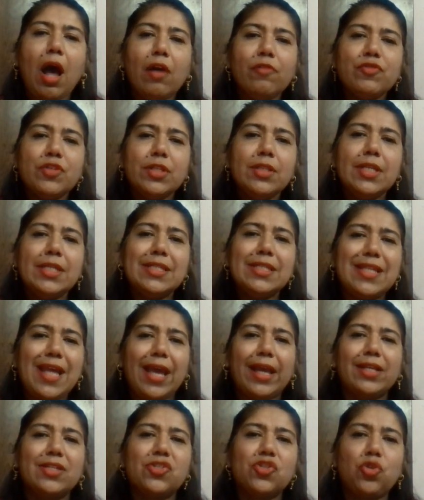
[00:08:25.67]
After this
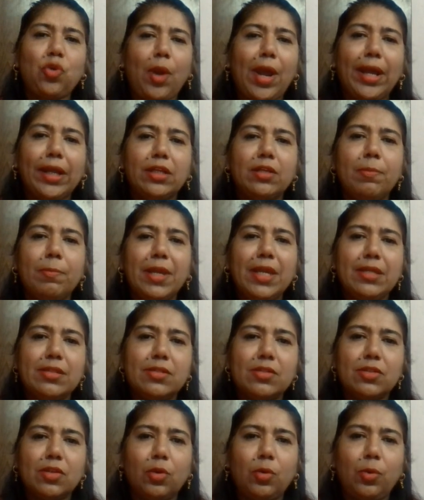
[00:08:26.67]
extract
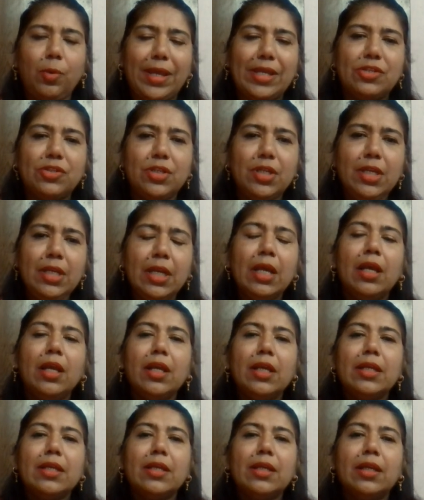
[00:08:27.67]
based question,
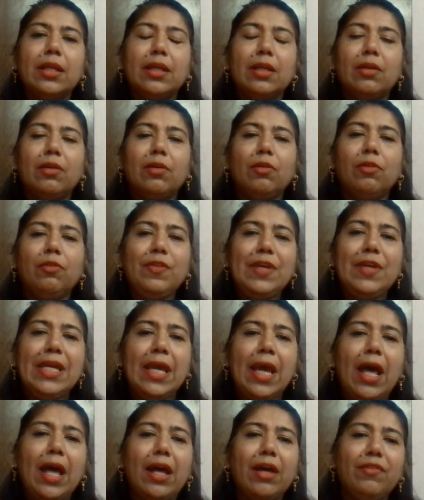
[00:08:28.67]

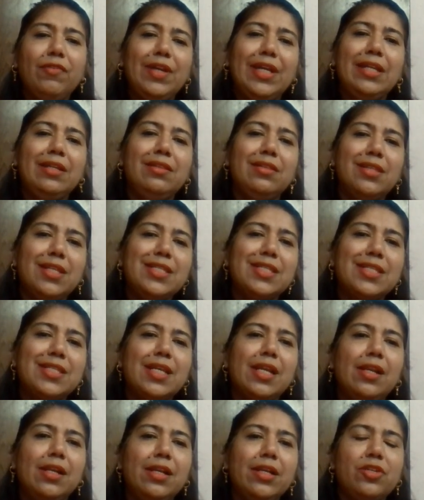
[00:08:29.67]
we have in
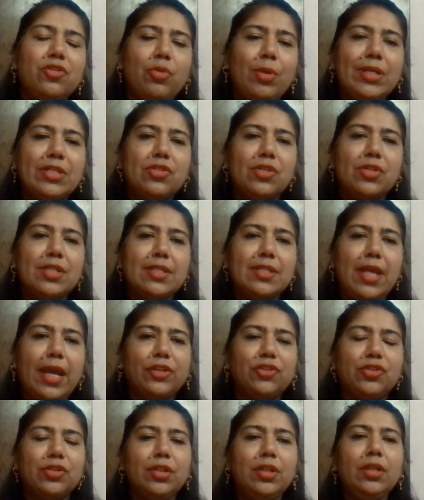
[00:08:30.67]
this literature
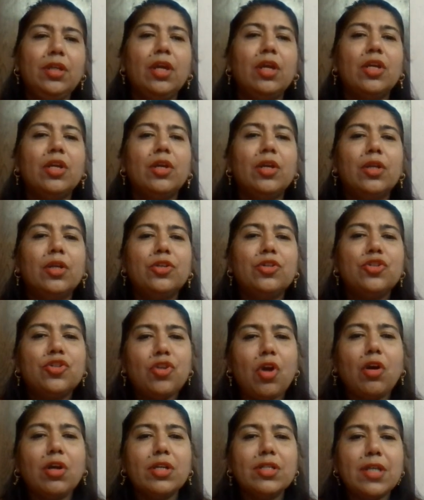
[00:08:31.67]
section
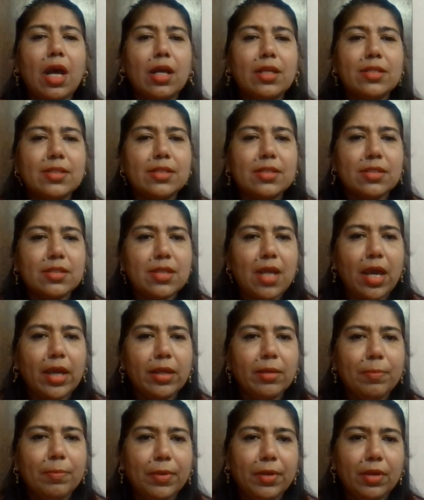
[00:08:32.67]
short answer
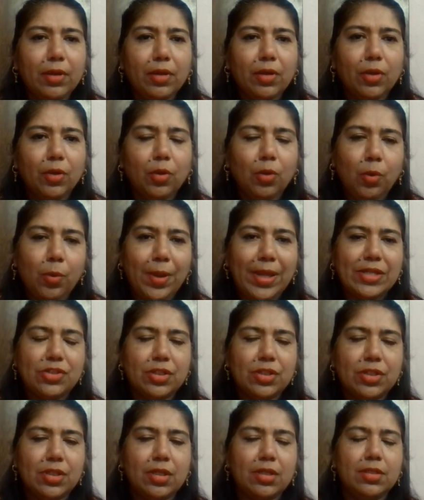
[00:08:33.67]
type
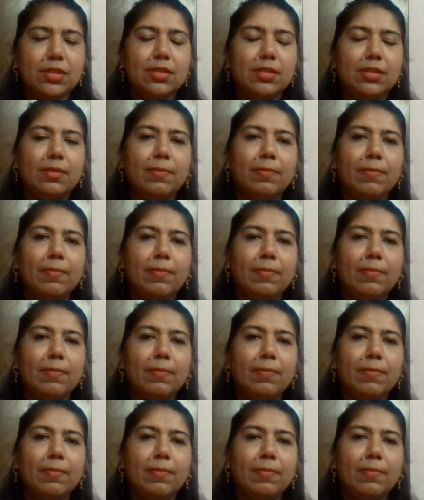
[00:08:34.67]
question.